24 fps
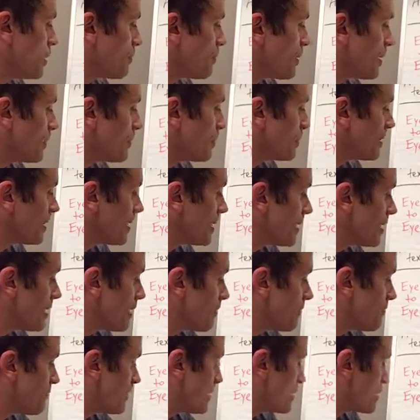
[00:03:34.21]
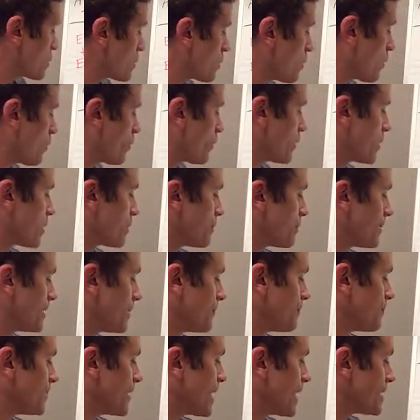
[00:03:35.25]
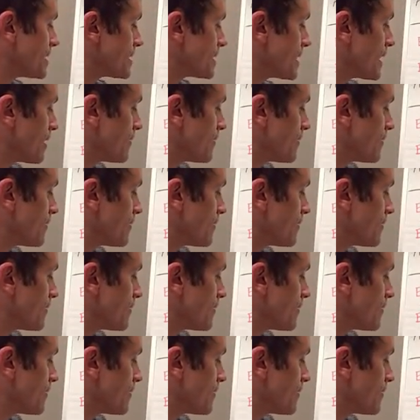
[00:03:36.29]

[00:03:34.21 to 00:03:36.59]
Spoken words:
But plenty of physical therapy has